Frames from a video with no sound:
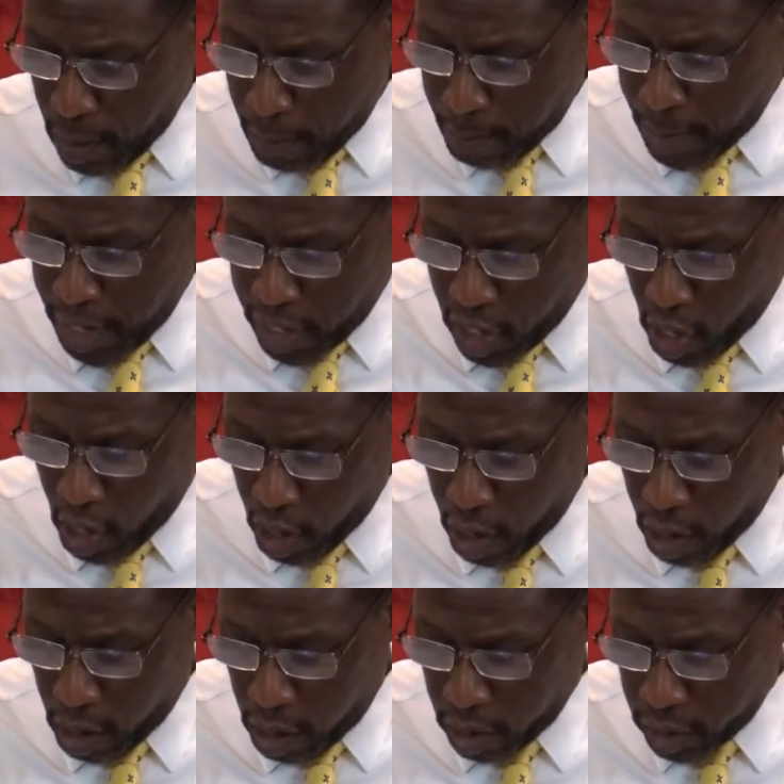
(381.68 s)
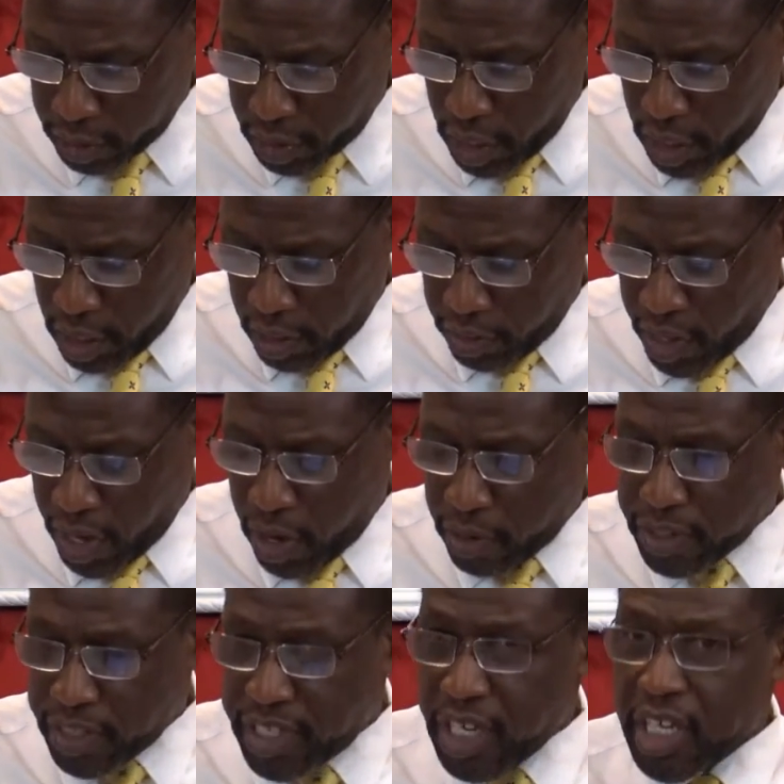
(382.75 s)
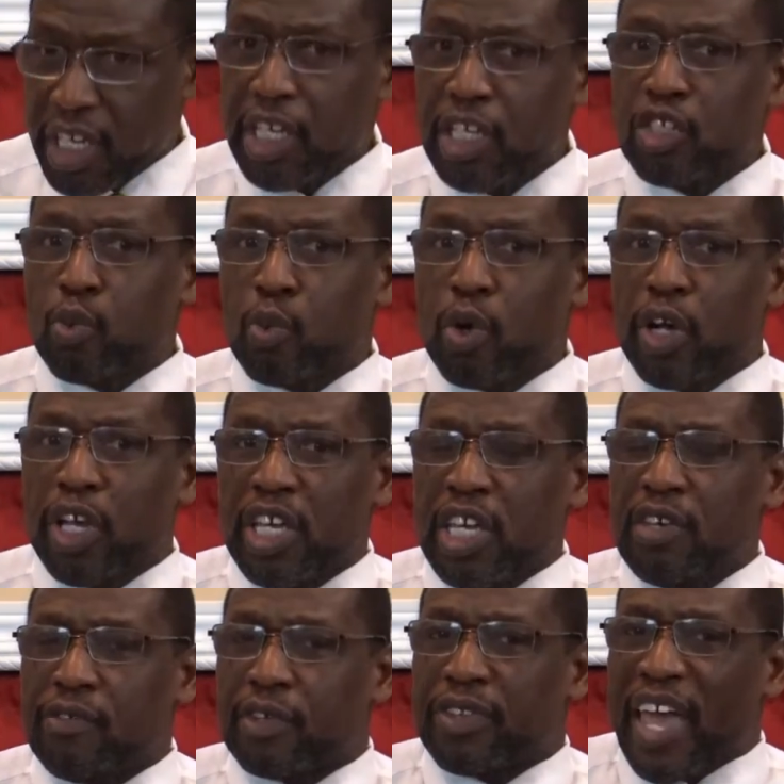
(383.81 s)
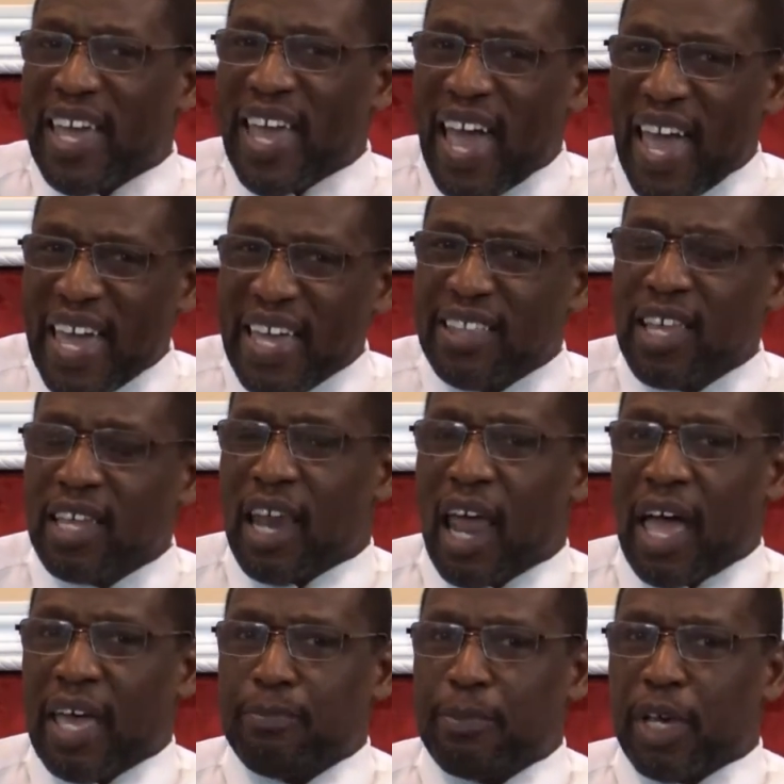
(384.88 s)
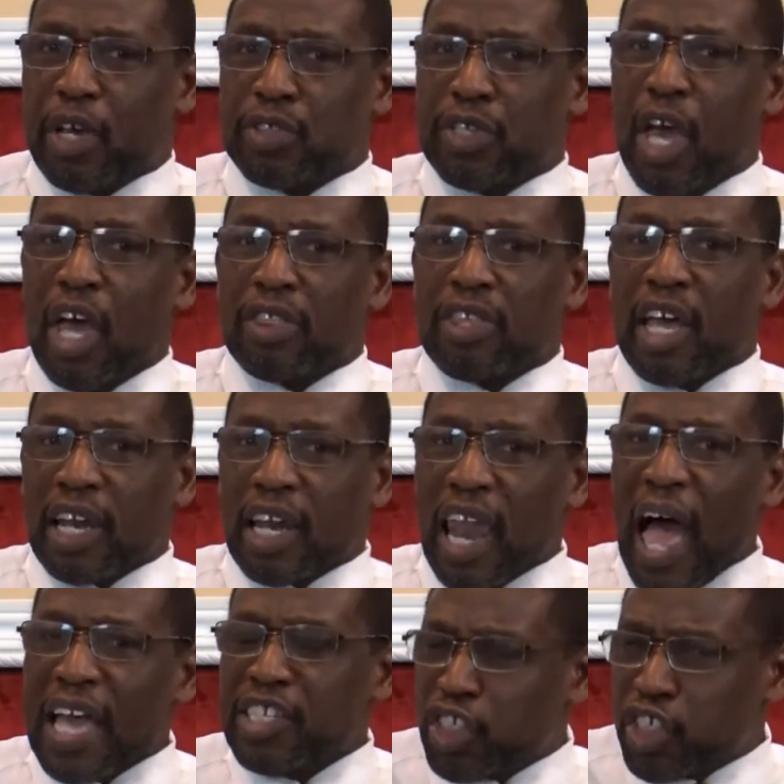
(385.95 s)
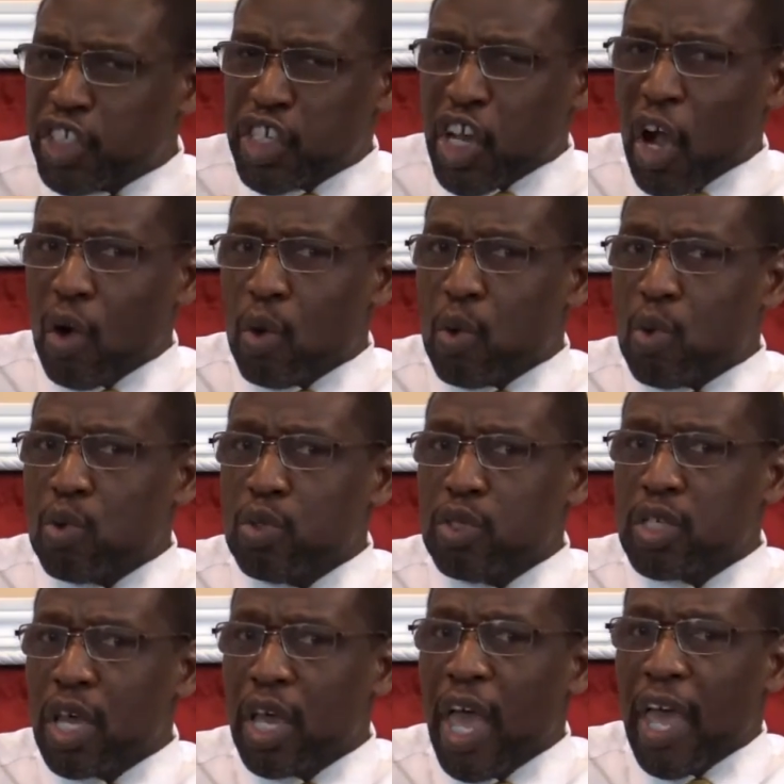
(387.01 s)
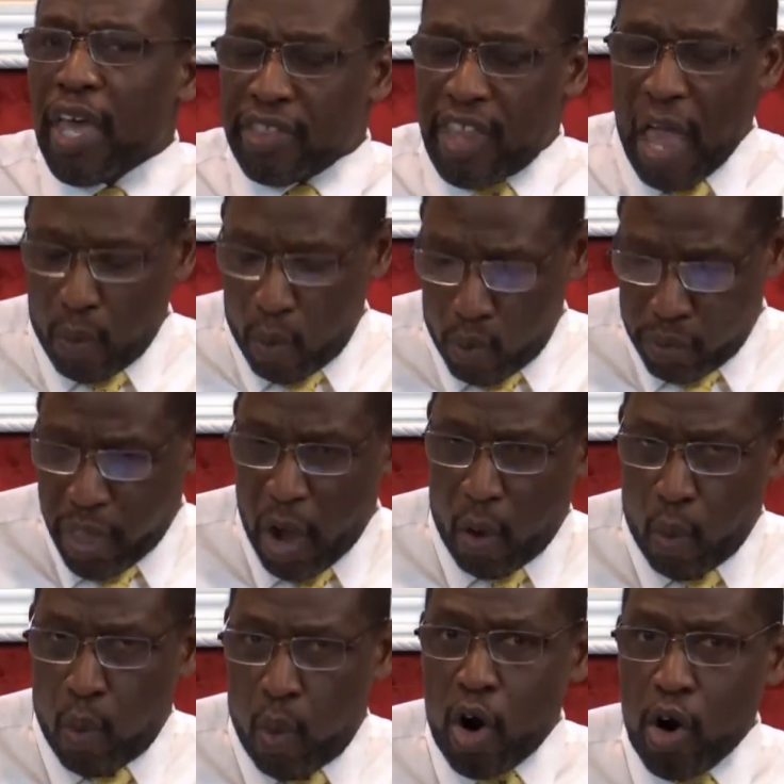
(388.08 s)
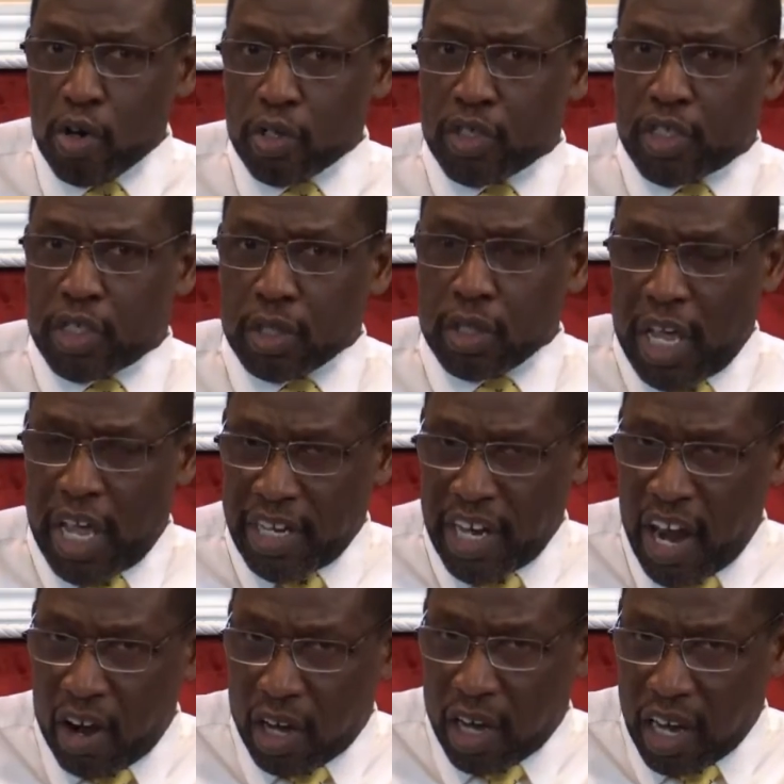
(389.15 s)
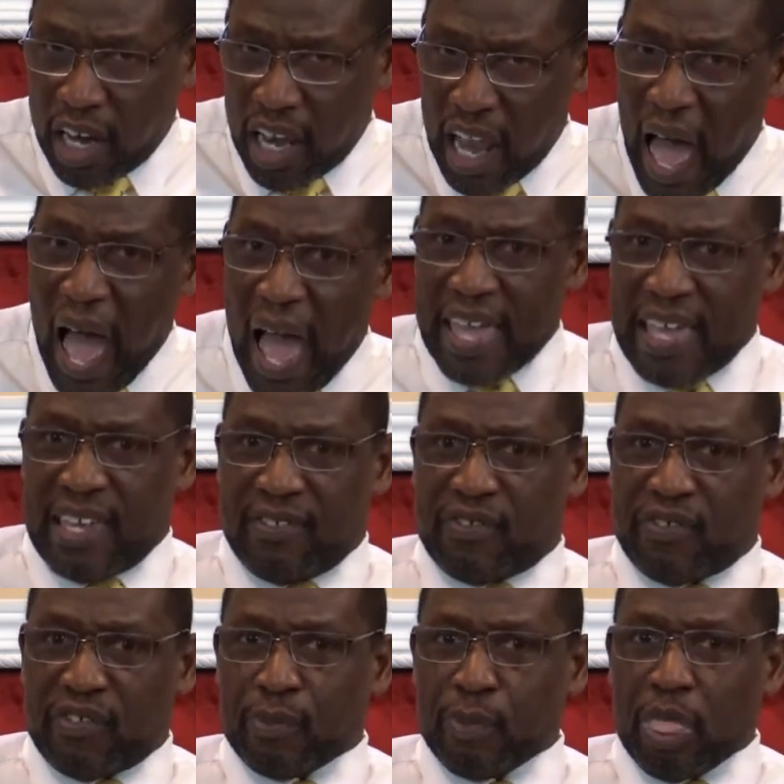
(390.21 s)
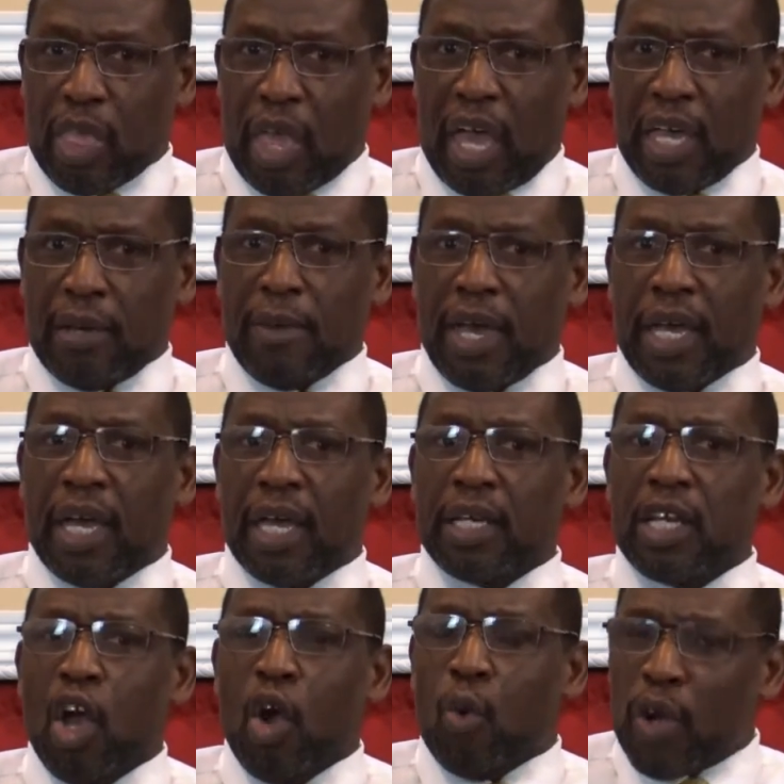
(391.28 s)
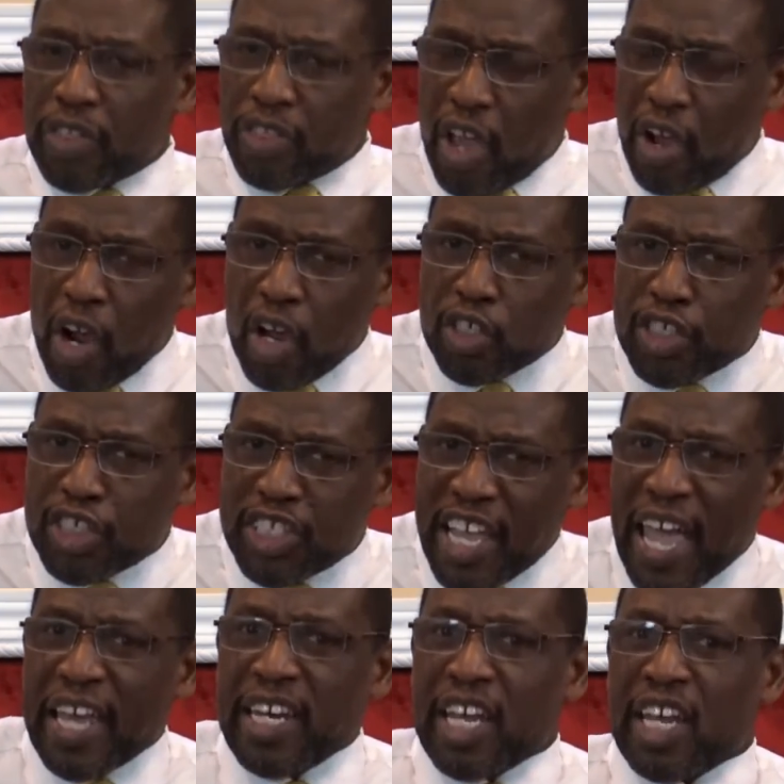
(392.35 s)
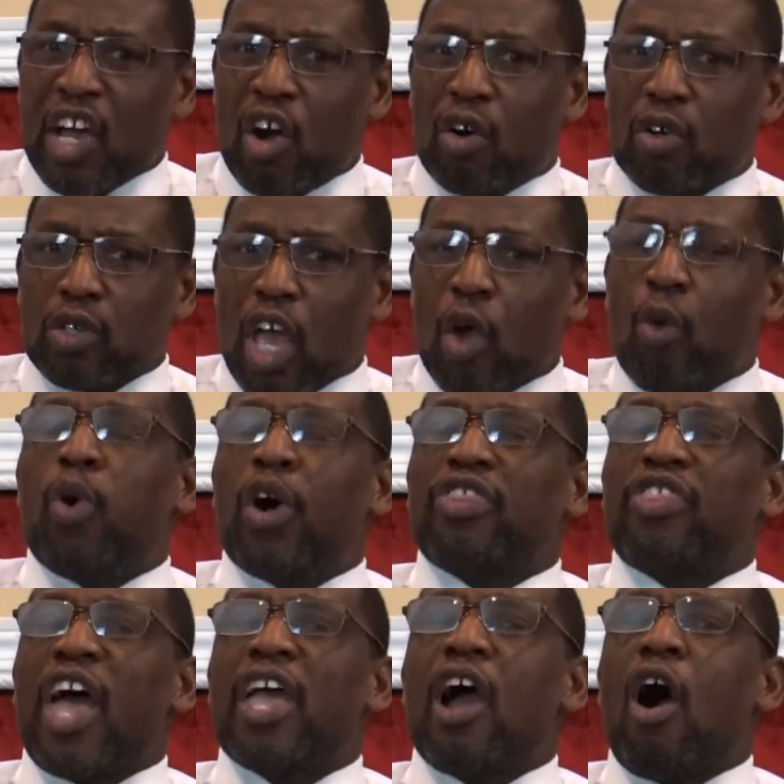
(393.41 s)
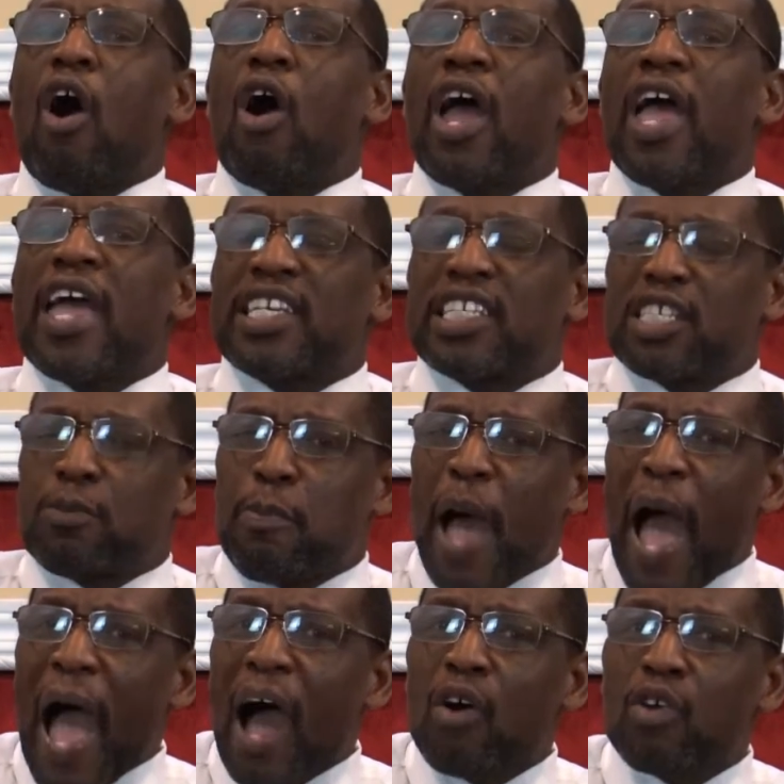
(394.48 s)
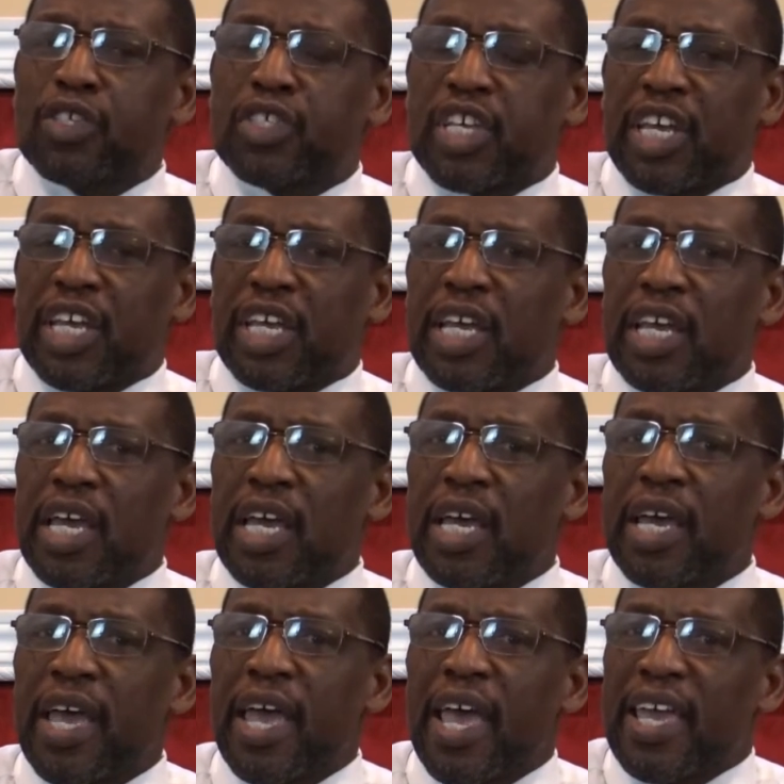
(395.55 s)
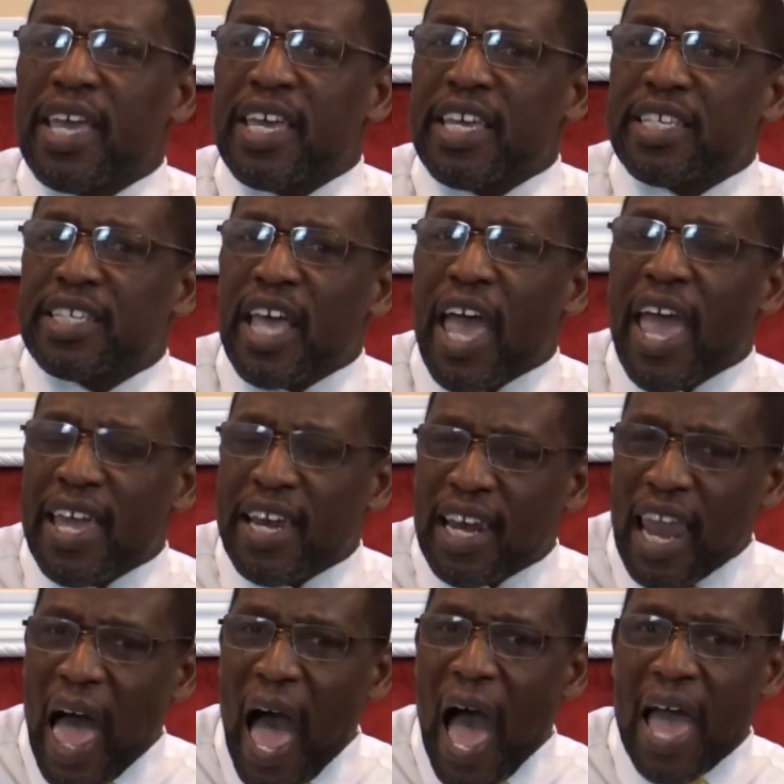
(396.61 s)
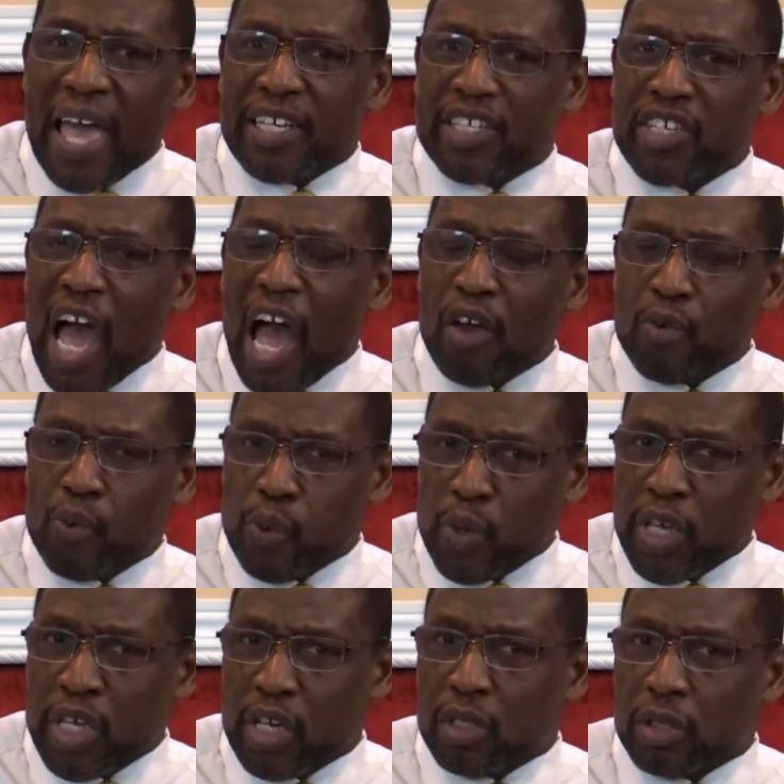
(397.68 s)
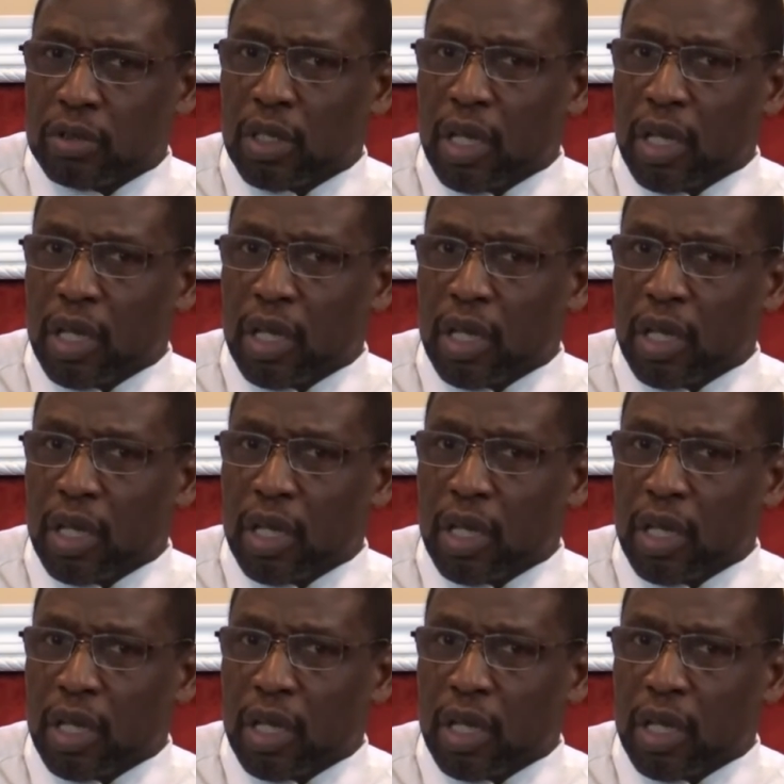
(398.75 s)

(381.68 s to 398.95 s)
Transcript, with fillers: Because their deeds were evil. They hate the light because the light shows that their works and their life, amen, what they're standing on and what they are espousing is a lie. It's not real.